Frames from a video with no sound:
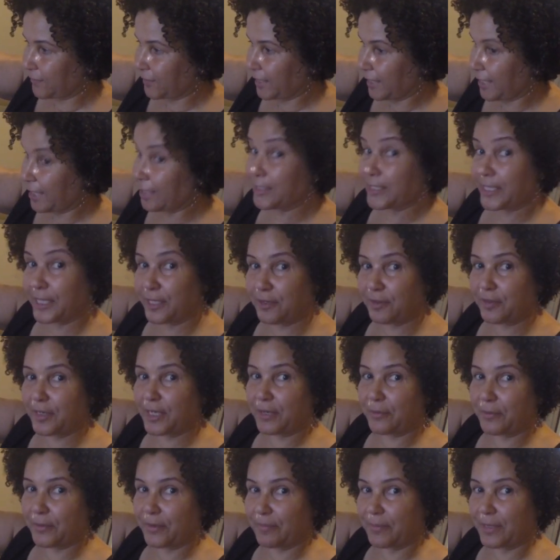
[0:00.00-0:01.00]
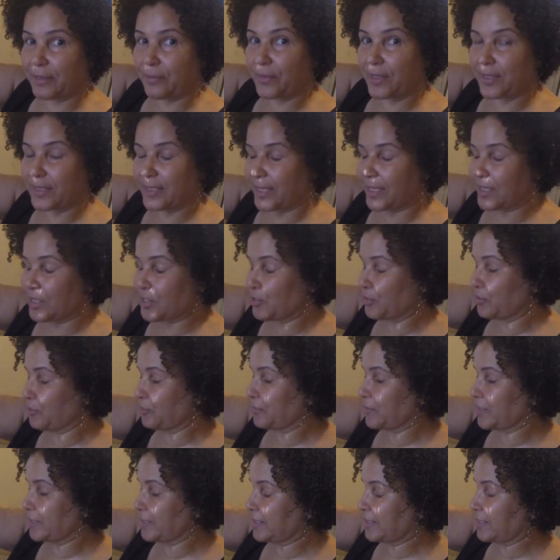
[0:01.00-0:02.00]
I'll take you there with me one day too,
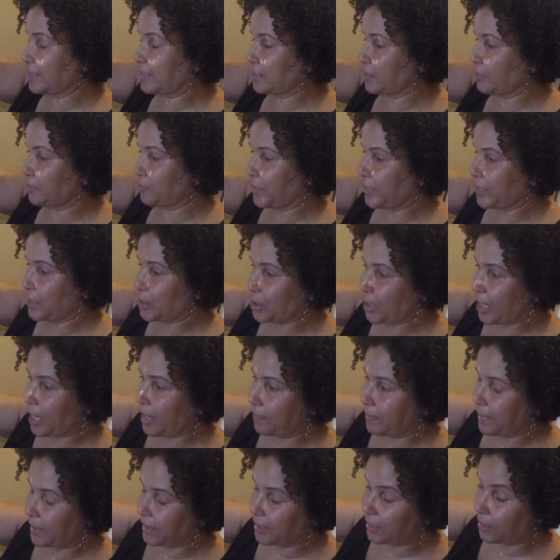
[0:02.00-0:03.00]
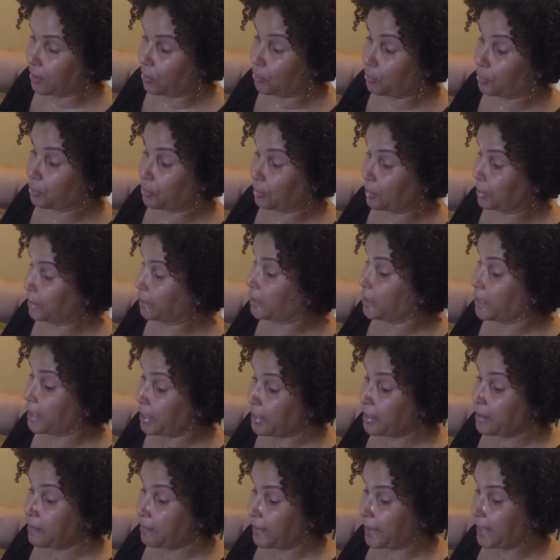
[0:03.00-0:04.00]
because it's a great shop, and the owner,
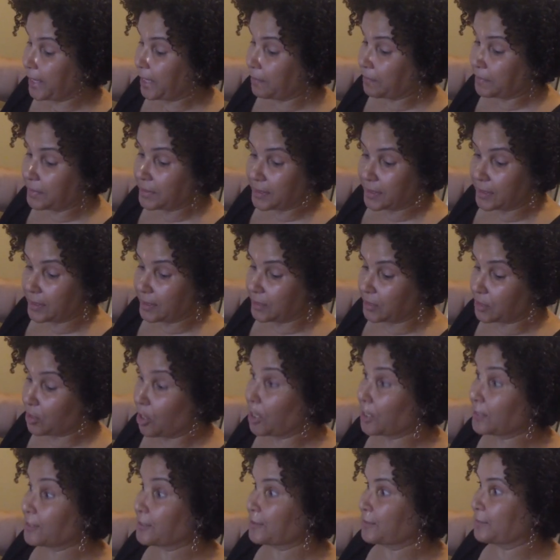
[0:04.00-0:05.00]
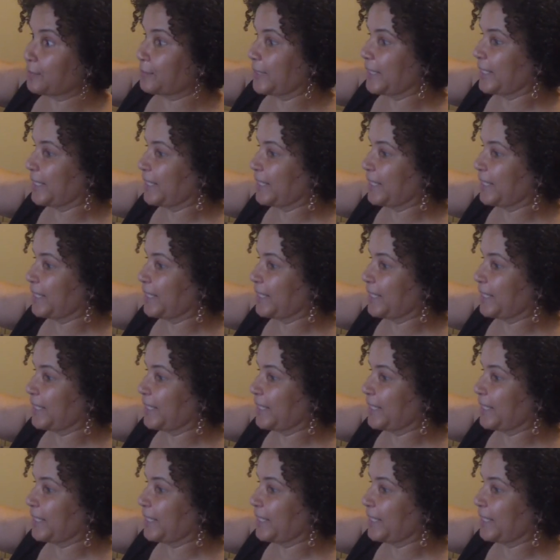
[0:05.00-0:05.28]
Bob, is awesome.